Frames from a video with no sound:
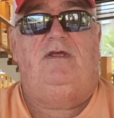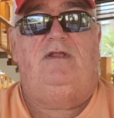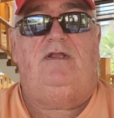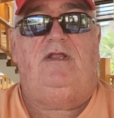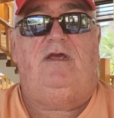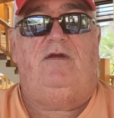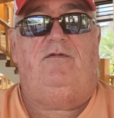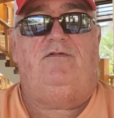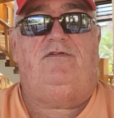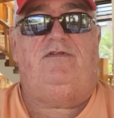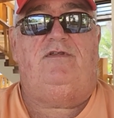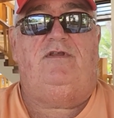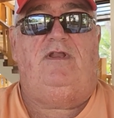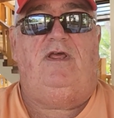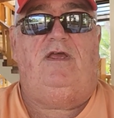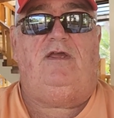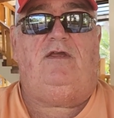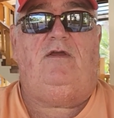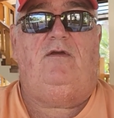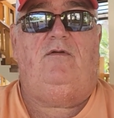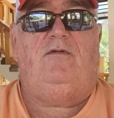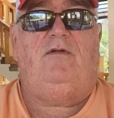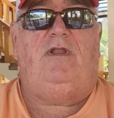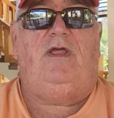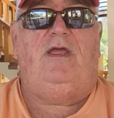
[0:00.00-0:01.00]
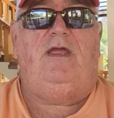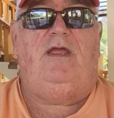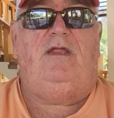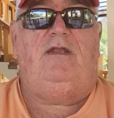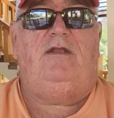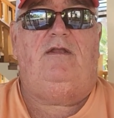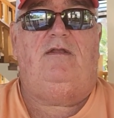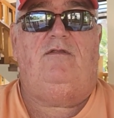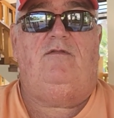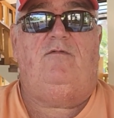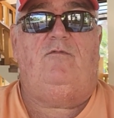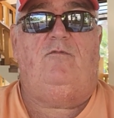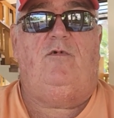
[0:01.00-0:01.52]
and that was in Echo
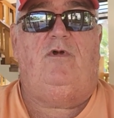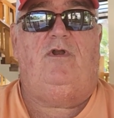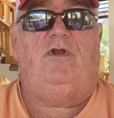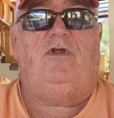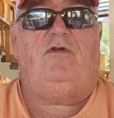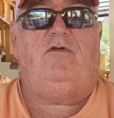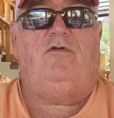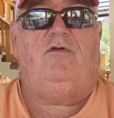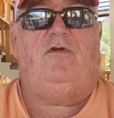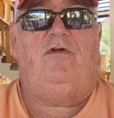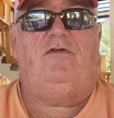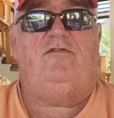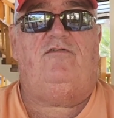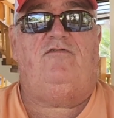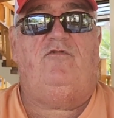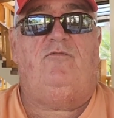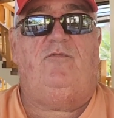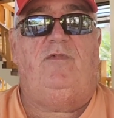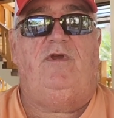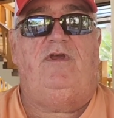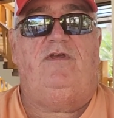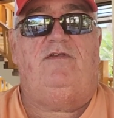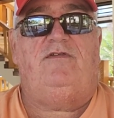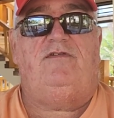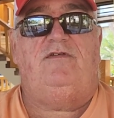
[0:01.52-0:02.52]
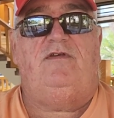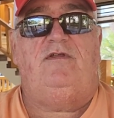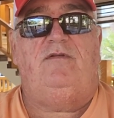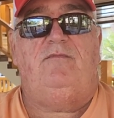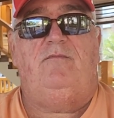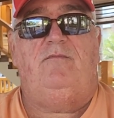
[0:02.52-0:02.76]
Land, the one across from SN